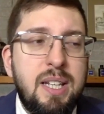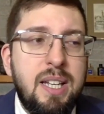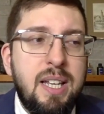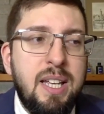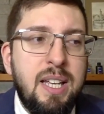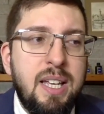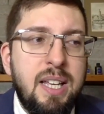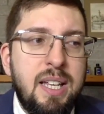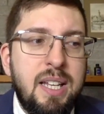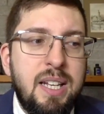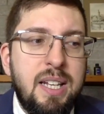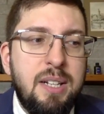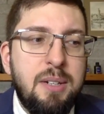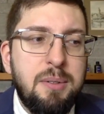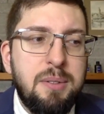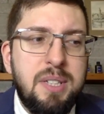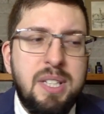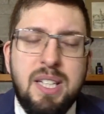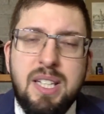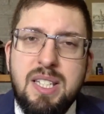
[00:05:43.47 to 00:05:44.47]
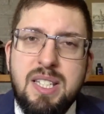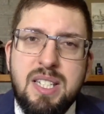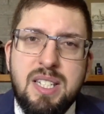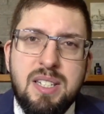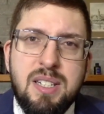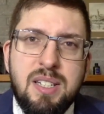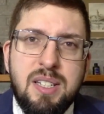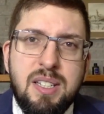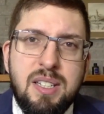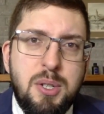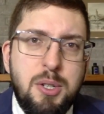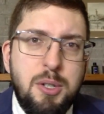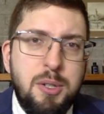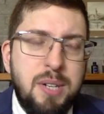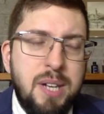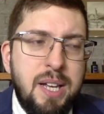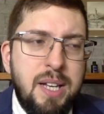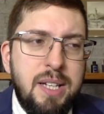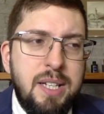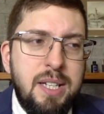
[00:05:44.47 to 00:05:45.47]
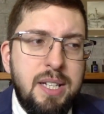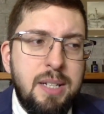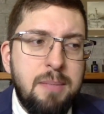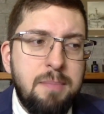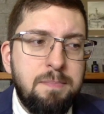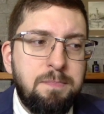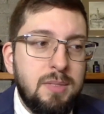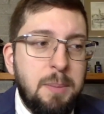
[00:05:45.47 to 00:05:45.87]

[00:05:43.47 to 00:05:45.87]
And I don't think it's a good idea.